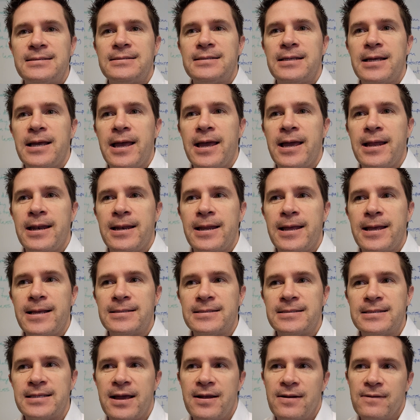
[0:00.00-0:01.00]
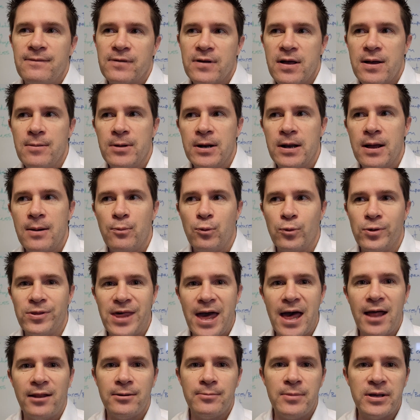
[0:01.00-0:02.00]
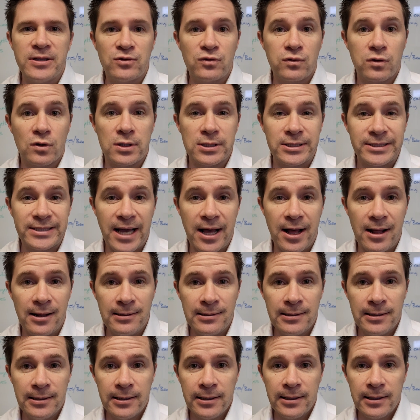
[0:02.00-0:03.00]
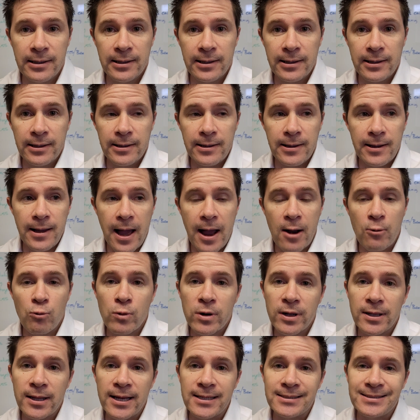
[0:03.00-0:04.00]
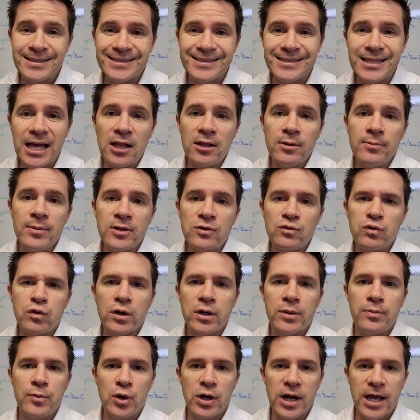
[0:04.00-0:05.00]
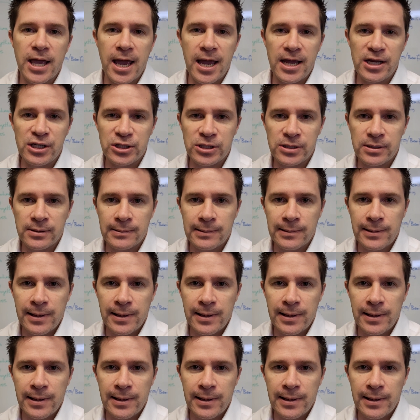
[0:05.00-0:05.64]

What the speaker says: instead of coming up with elements for a sell, I realized it's elements for communication.